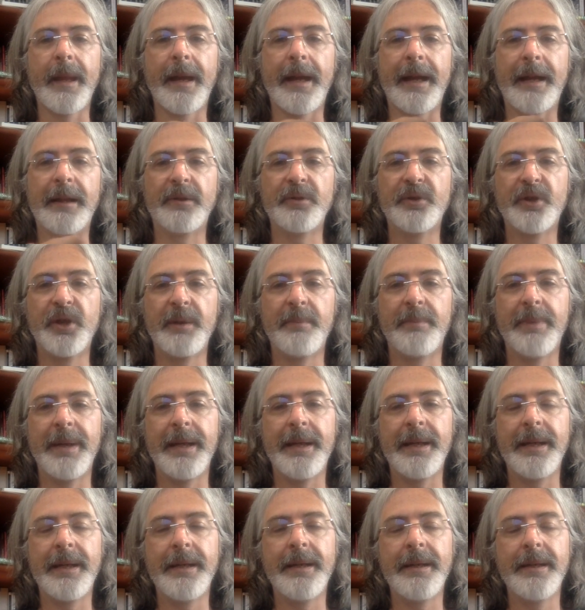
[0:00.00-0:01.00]

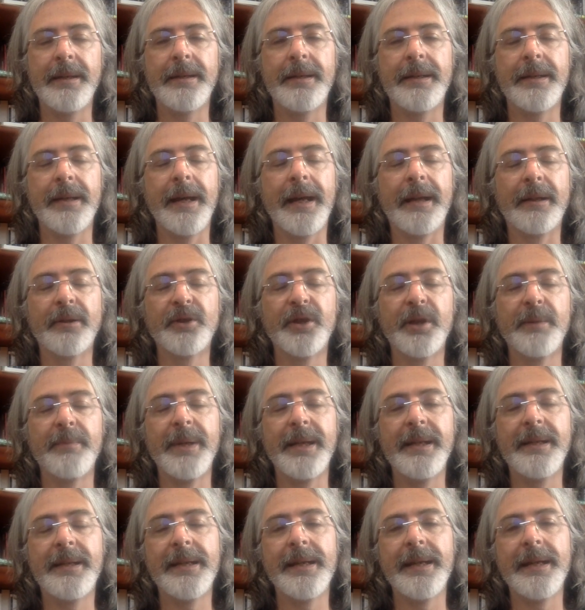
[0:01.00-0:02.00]

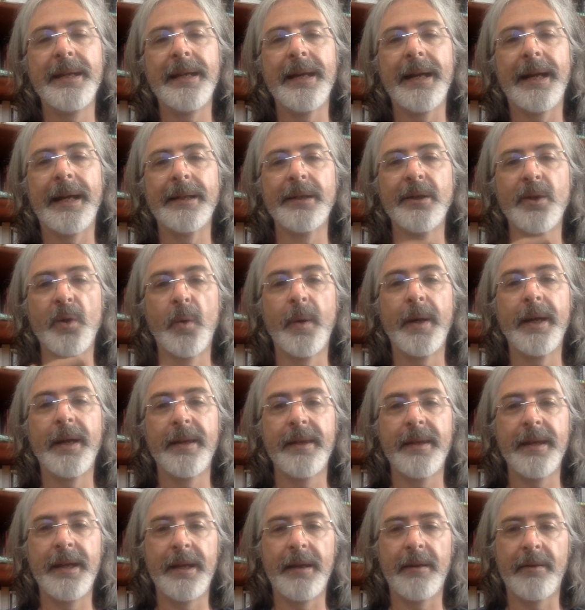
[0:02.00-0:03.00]
LGBT and queer
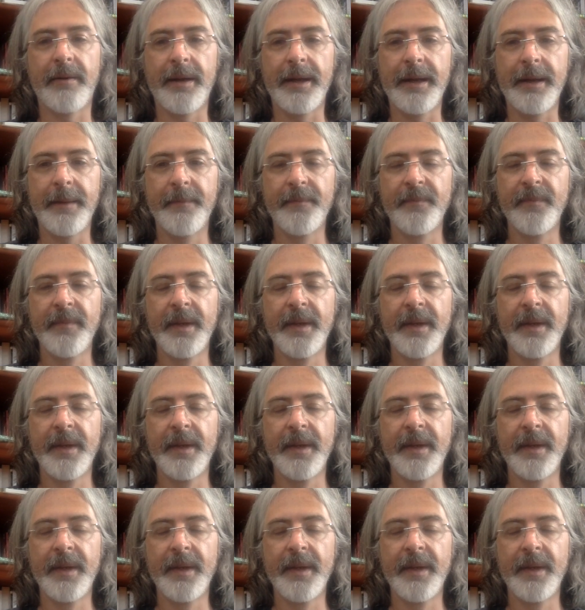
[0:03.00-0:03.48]
theory.